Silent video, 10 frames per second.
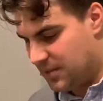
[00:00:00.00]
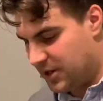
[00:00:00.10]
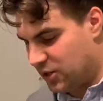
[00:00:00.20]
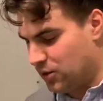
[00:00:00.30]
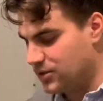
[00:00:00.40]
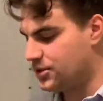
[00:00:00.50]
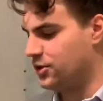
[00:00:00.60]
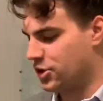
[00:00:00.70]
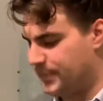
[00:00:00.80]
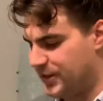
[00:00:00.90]
But it also
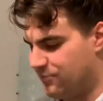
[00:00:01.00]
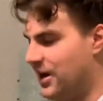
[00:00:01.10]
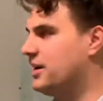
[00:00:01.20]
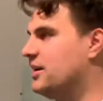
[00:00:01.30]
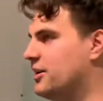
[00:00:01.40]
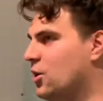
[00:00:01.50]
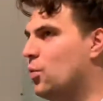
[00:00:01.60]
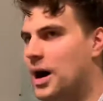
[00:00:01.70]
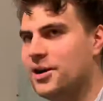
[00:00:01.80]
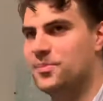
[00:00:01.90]
could be running an
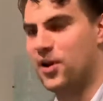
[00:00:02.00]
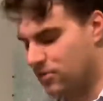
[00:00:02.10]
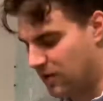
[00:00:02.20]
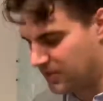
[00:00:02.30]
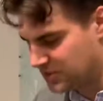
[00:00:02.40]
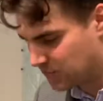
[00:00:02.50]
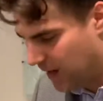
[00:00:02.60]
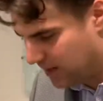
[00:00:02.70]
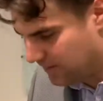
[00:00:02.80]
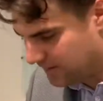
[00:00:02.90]
Awana program as
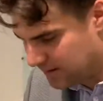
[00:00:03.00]
well.